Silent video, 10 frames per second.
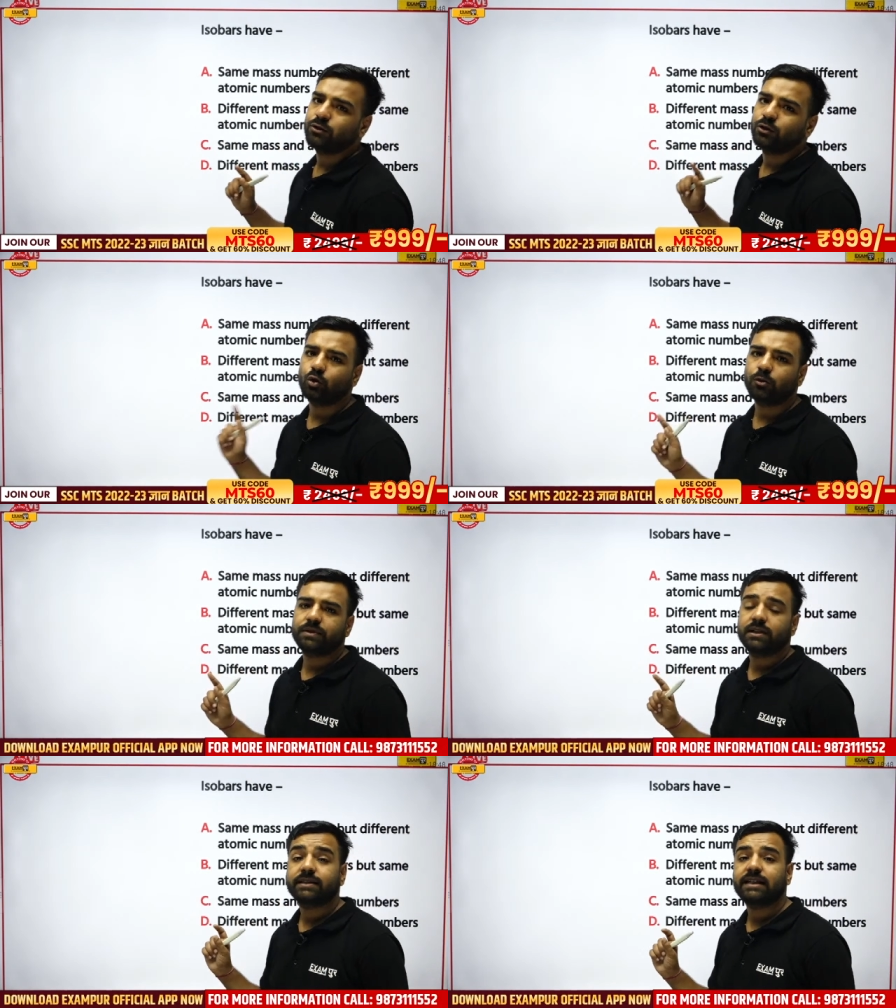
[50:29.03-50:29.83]
we have understood
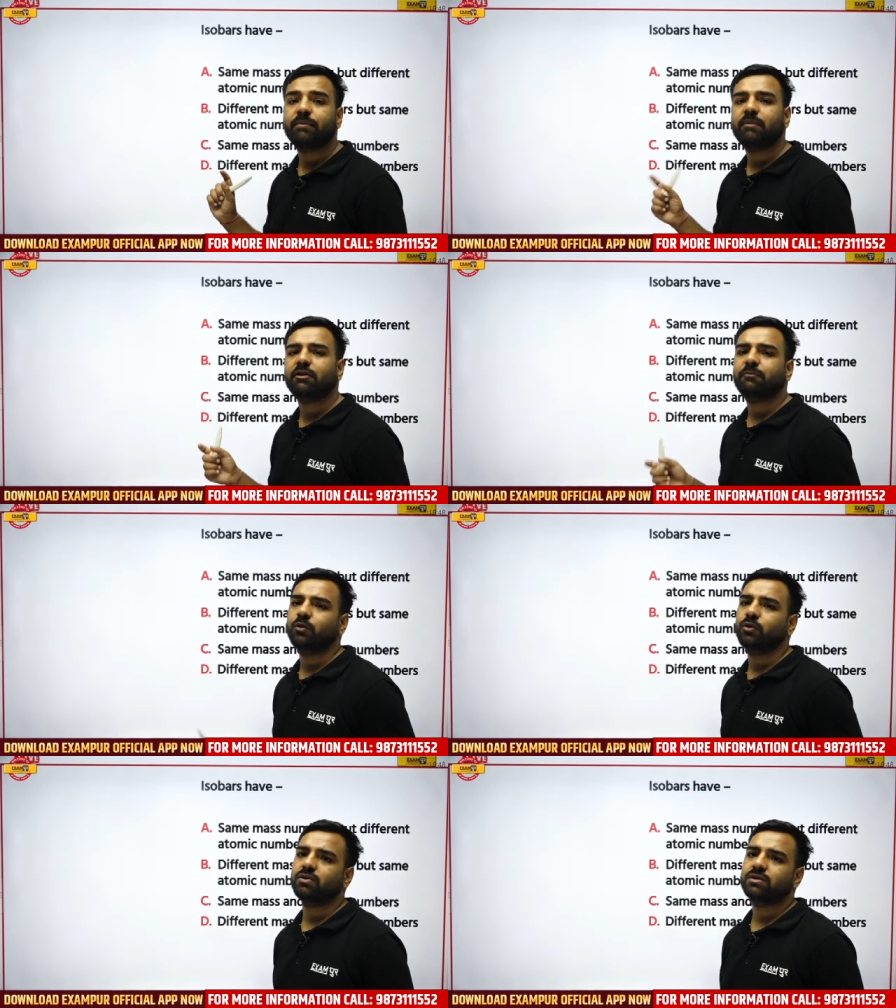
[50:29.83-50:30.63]
isotopes,
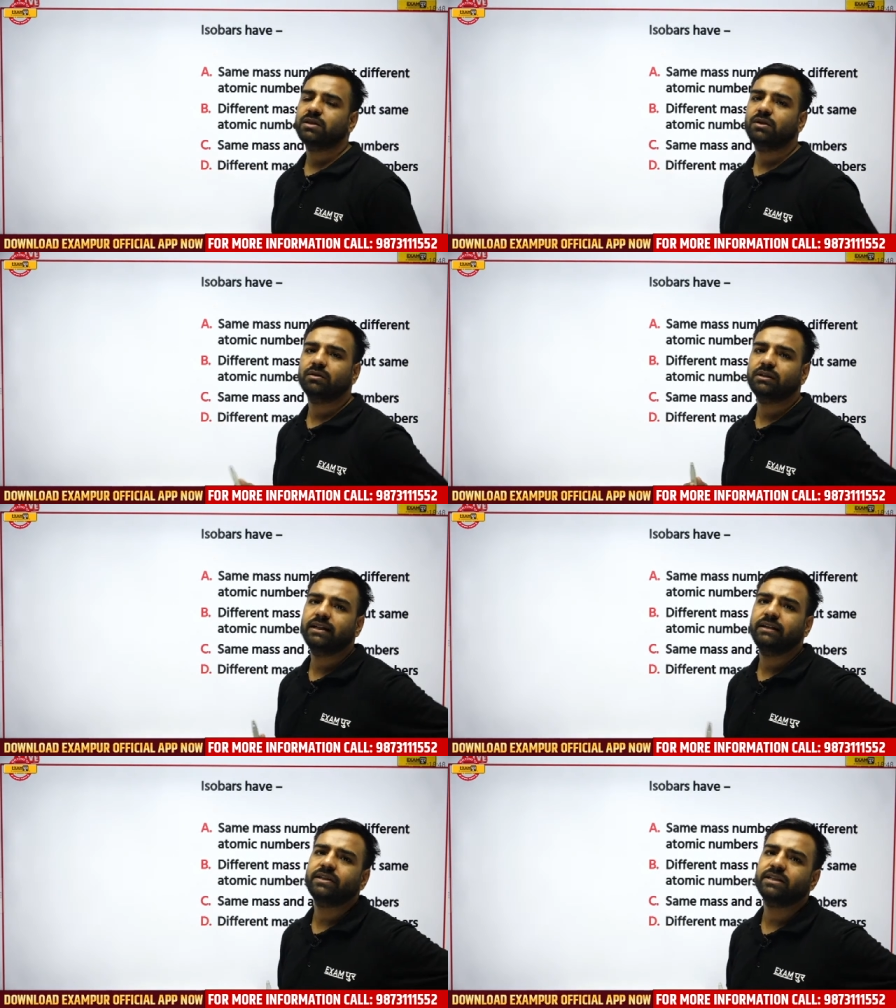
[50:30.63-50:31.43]
same number of
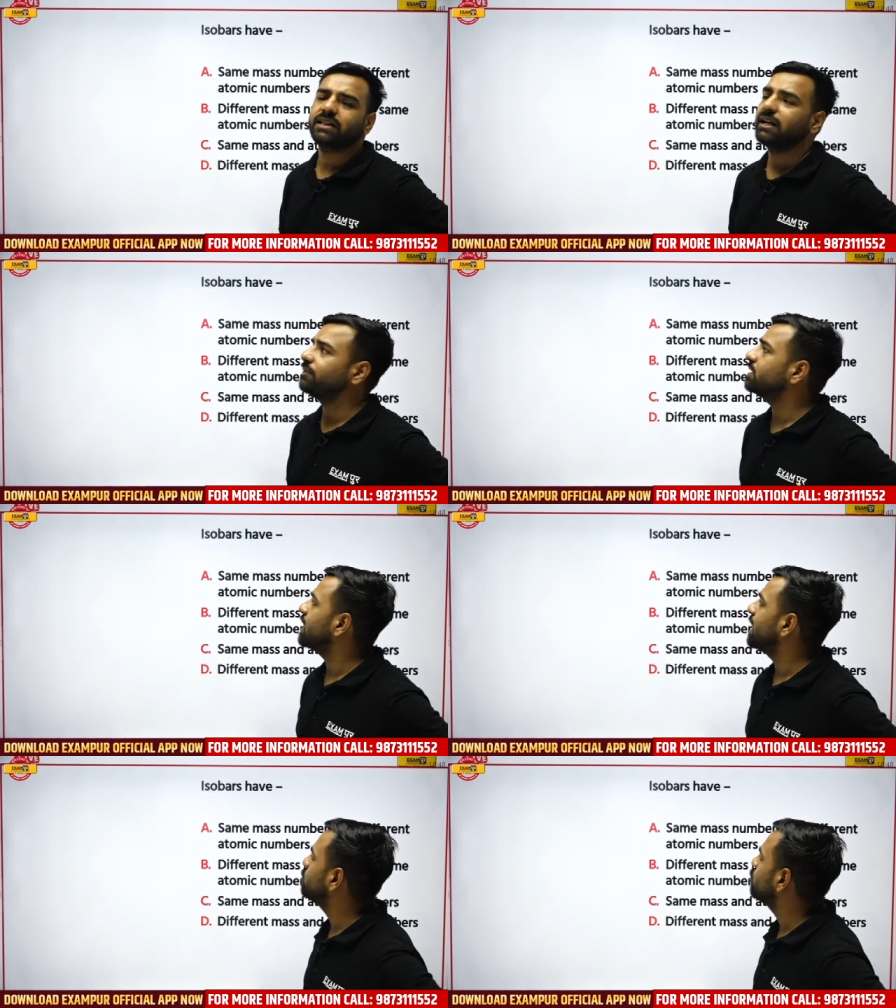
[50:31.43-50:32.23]
protons. The thing which is